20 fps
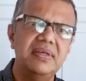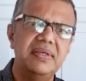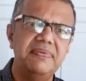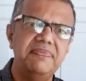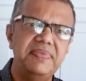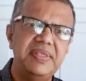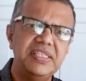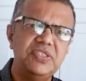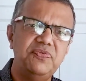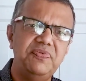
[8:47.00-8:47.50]

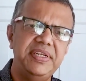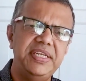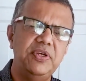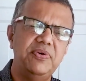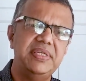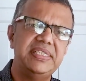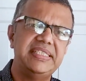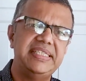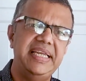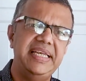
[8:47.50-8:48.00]
This
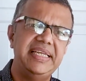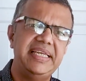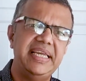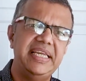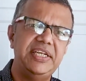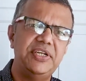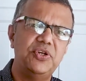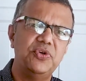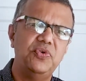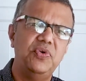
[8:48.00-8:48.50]
video is
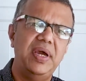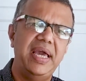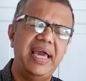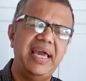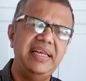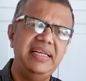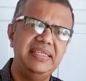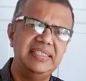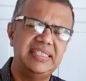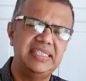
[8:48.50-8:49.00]
dedicated to
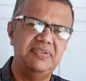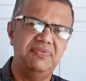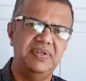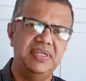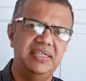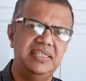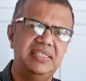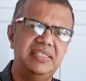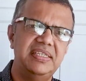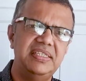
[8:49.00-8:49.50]
Annie
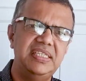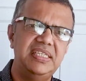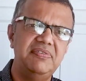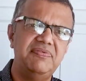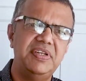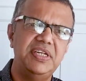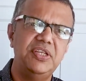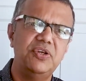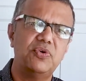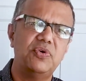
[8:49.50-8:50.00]
Siva, a
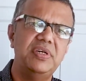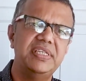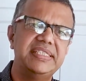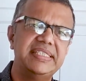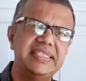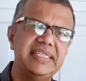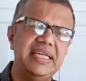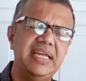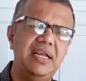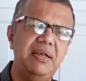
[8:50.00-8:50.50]
31-year-old
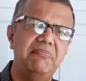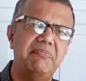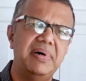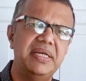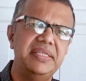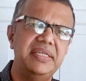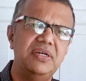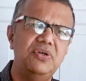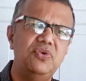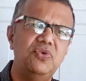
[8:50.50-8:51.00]
single
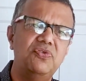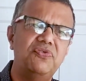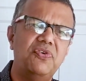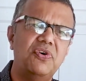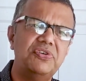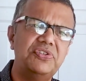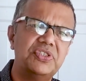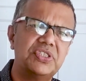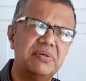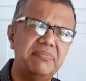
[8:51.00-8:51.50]
mother who
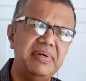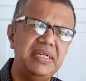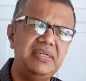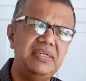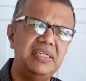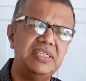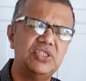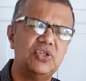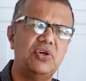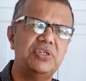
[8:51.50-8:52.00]
fought
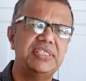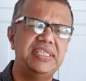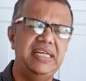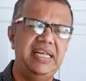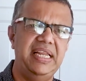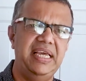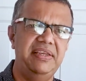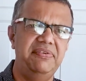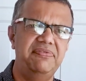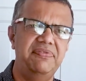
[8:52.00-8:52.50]
tremendous odds in
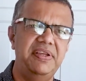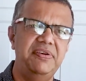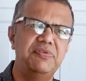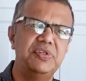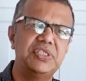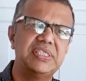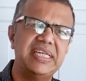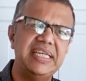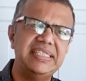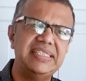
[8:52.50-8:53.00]
life and
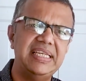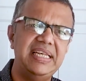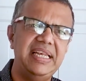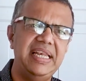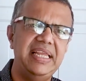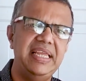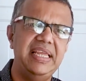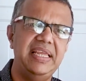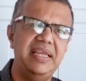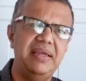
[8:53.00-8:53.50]
was
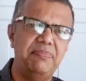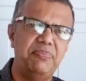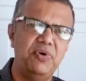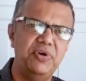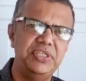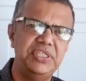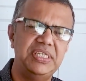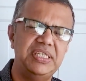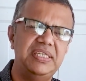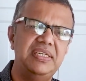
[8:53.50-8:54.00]
recently
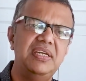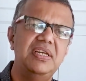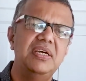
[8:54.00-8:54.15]
appointed